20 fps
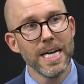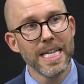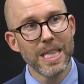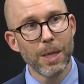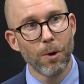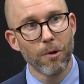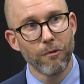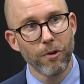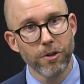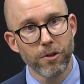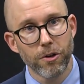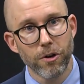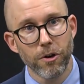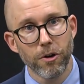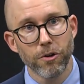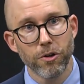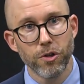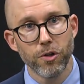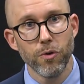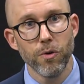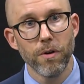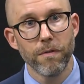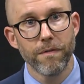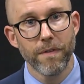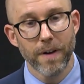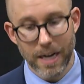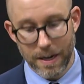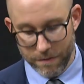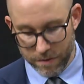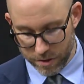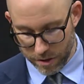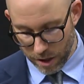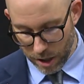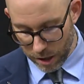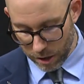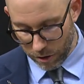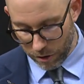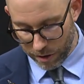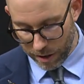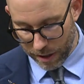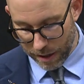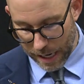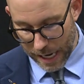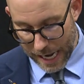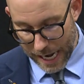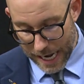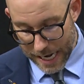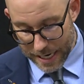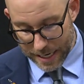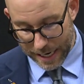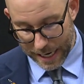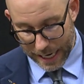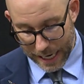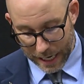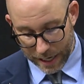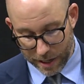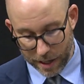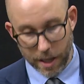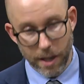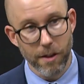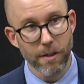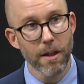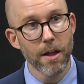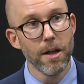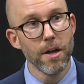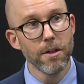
that would return $2 to $5 in taxes